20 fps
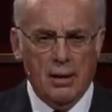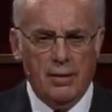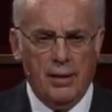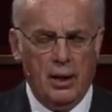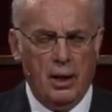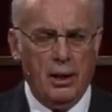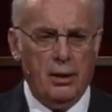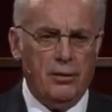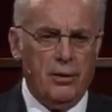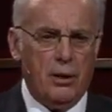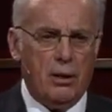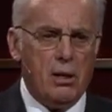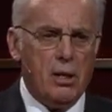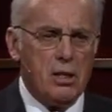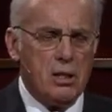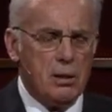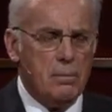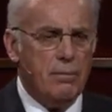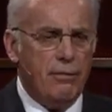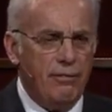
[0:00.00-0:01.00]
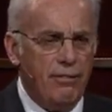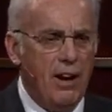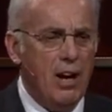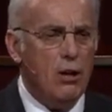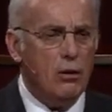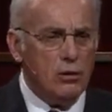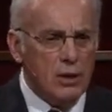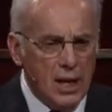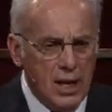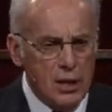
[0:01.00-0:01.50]
then there are some
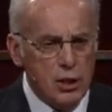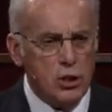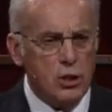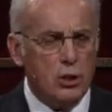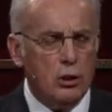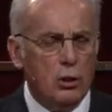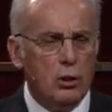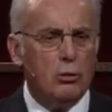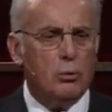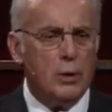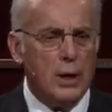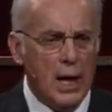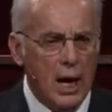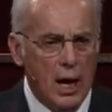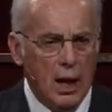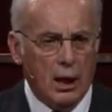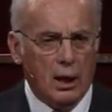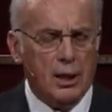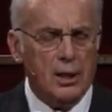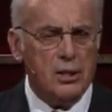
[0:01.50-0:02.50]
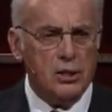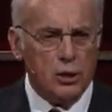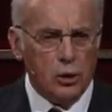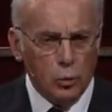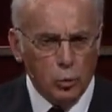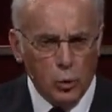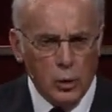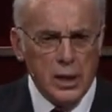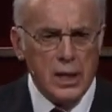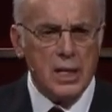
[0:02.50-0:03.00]
foundational realities
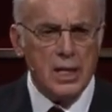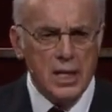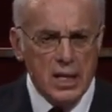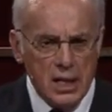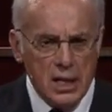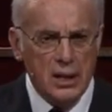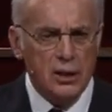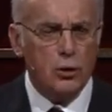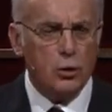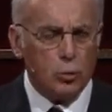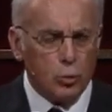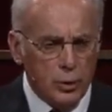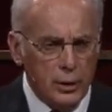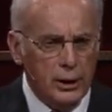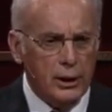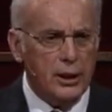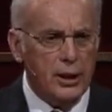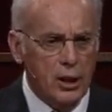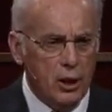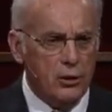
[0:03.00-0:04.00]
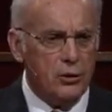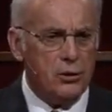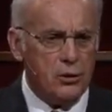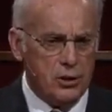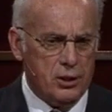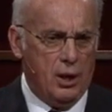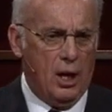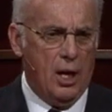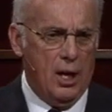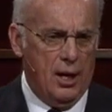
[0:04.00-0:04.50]
that we need to really
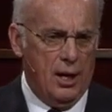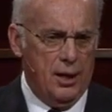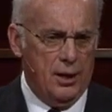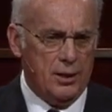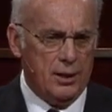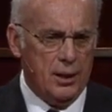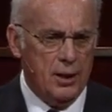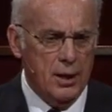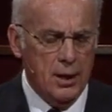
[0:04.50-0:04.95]
understand.